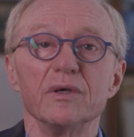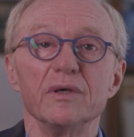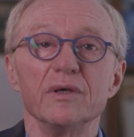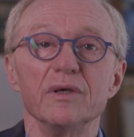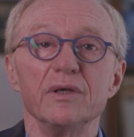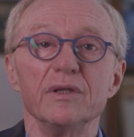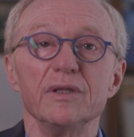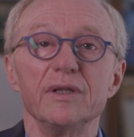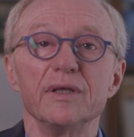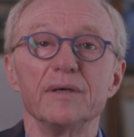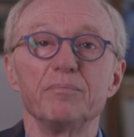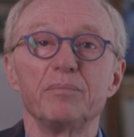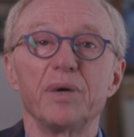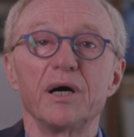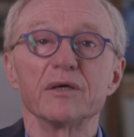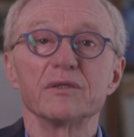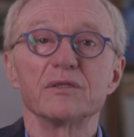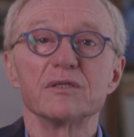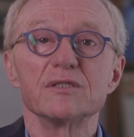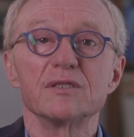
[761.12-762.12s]
in the
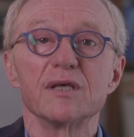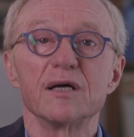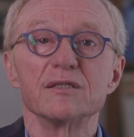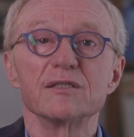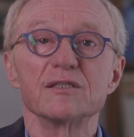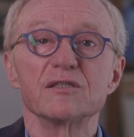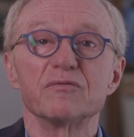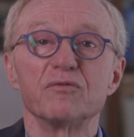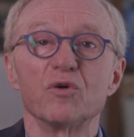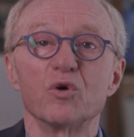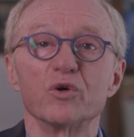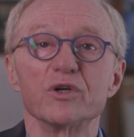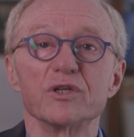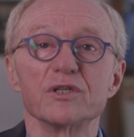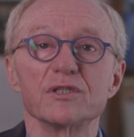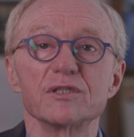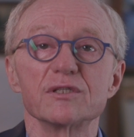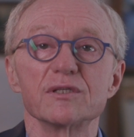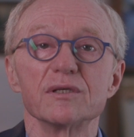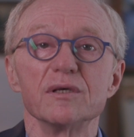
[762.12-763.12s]
Partisans'
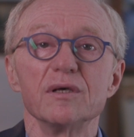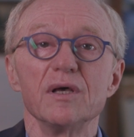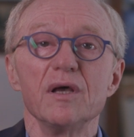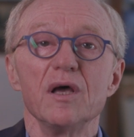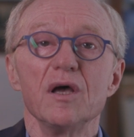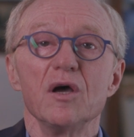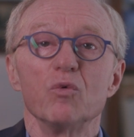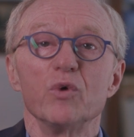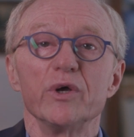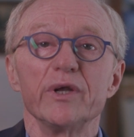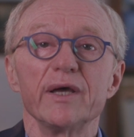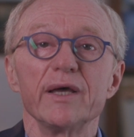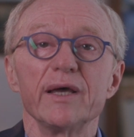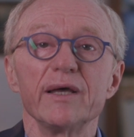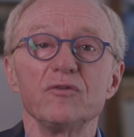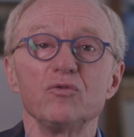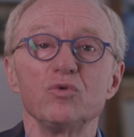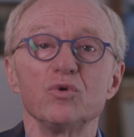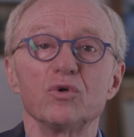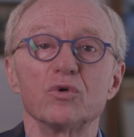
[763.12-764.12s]
forests, when I
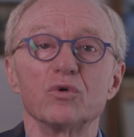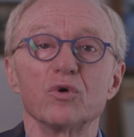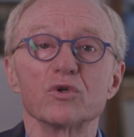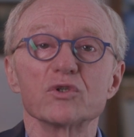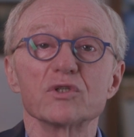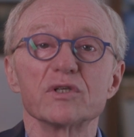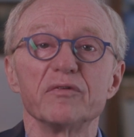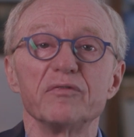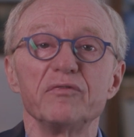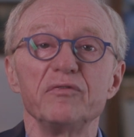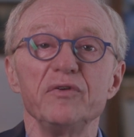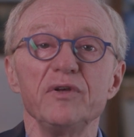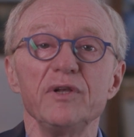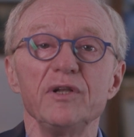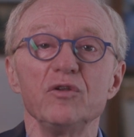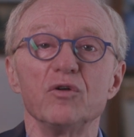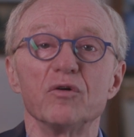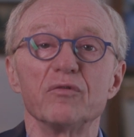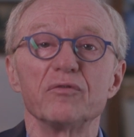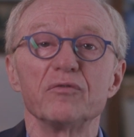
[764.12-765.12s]
had to cross a
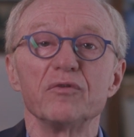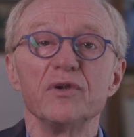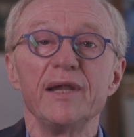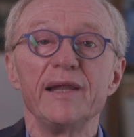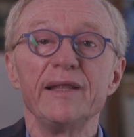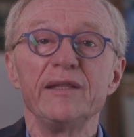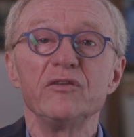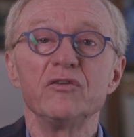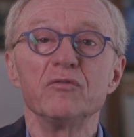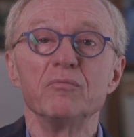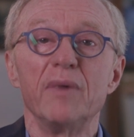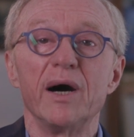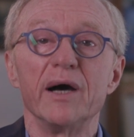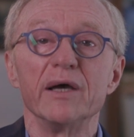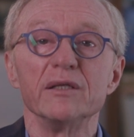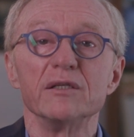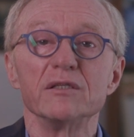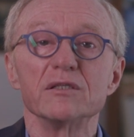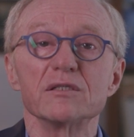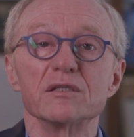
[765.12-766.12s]
field of
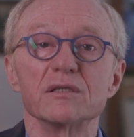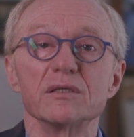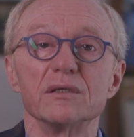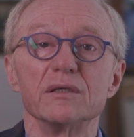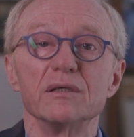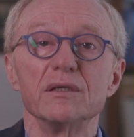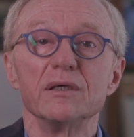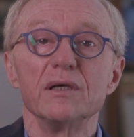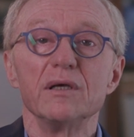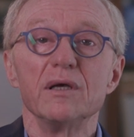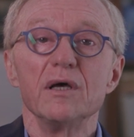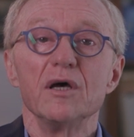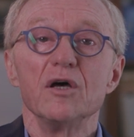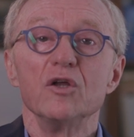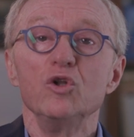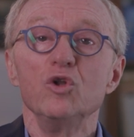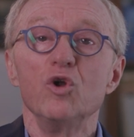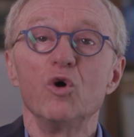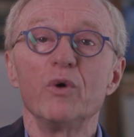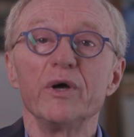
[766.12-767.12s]
landmines.
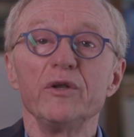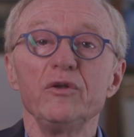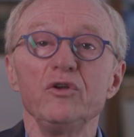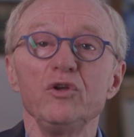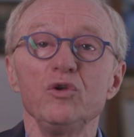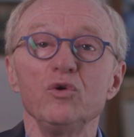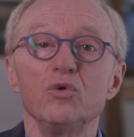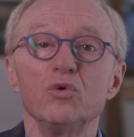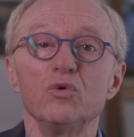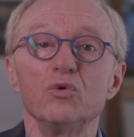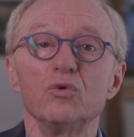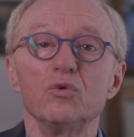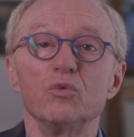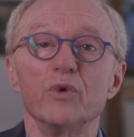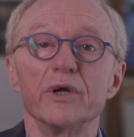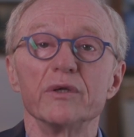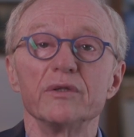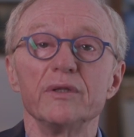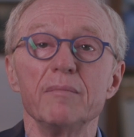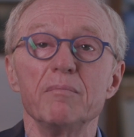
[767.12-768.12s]
No one knew
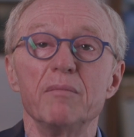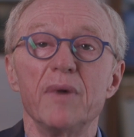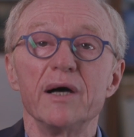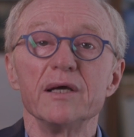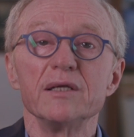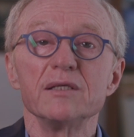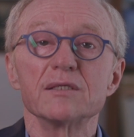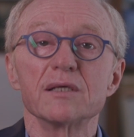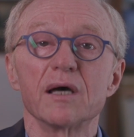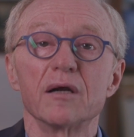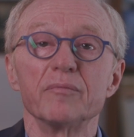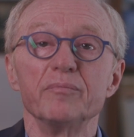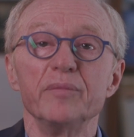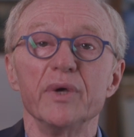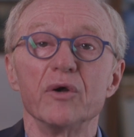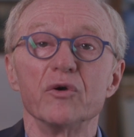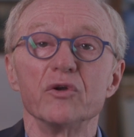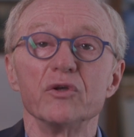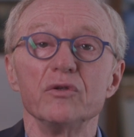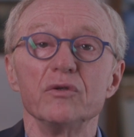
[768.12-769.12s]
where the mines are
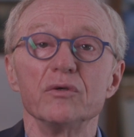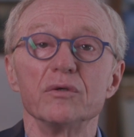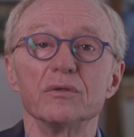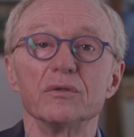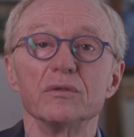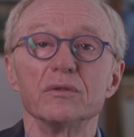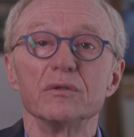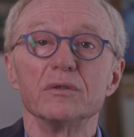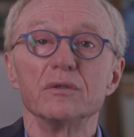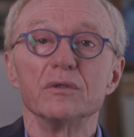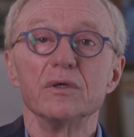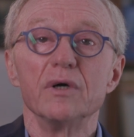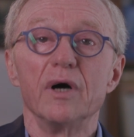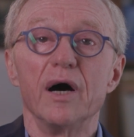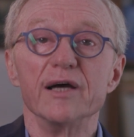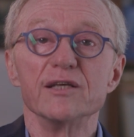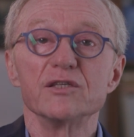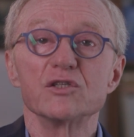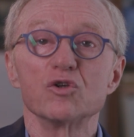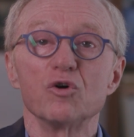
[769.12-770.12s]
buried.
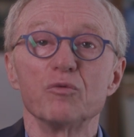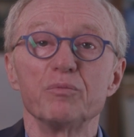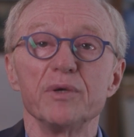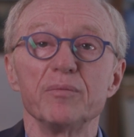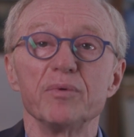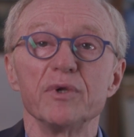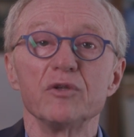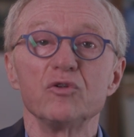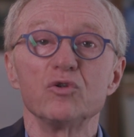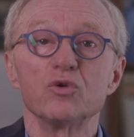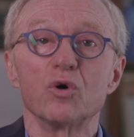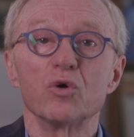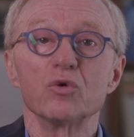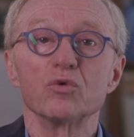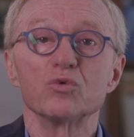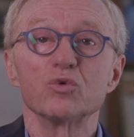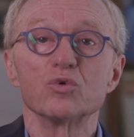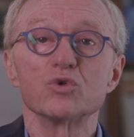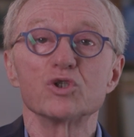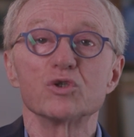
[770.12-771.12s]
I saw people torn
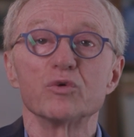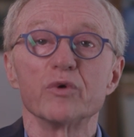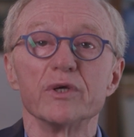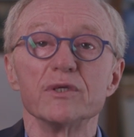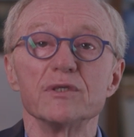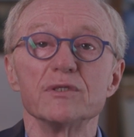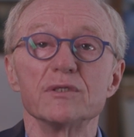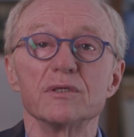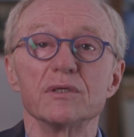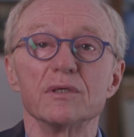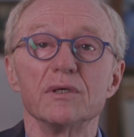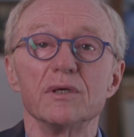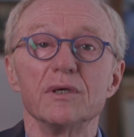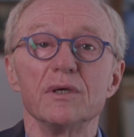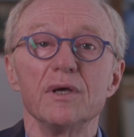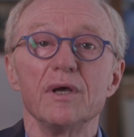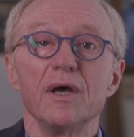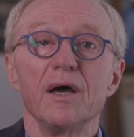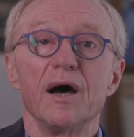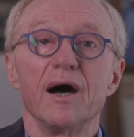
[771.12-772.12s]
to shreds.
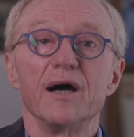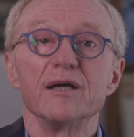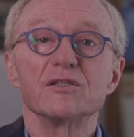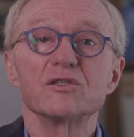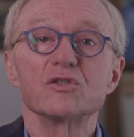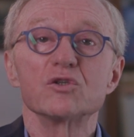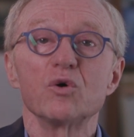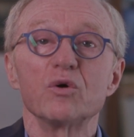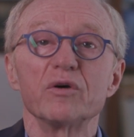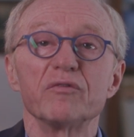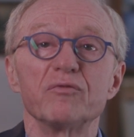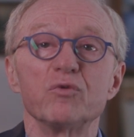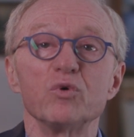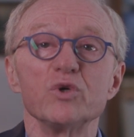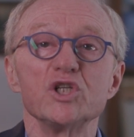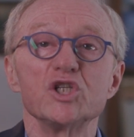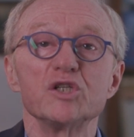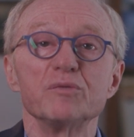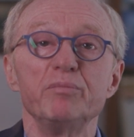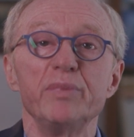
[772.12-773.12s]
I saw a
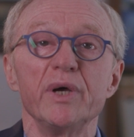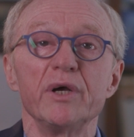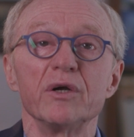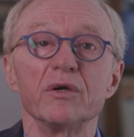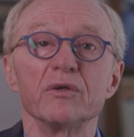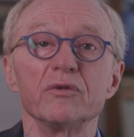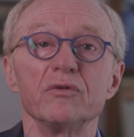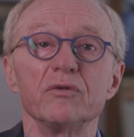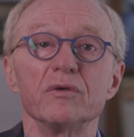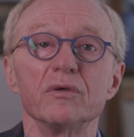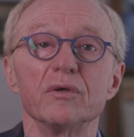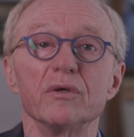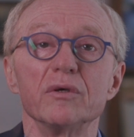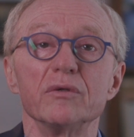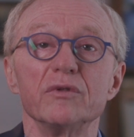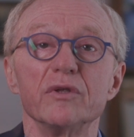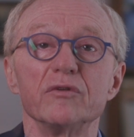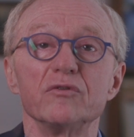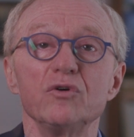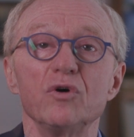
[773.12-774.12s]
foolish bird
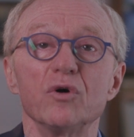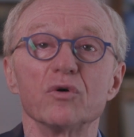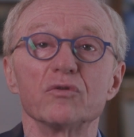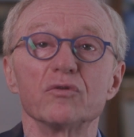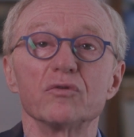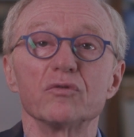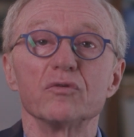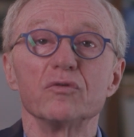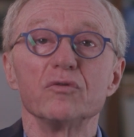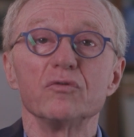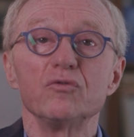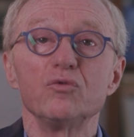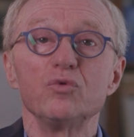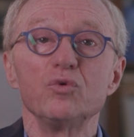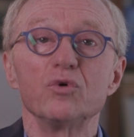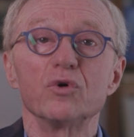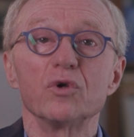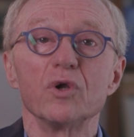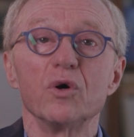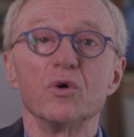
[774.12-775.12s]
that got too
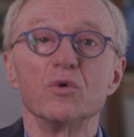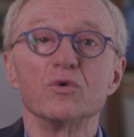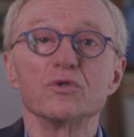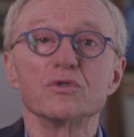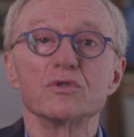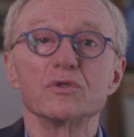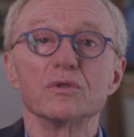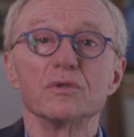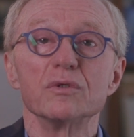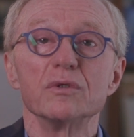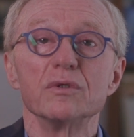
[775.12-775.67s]
close.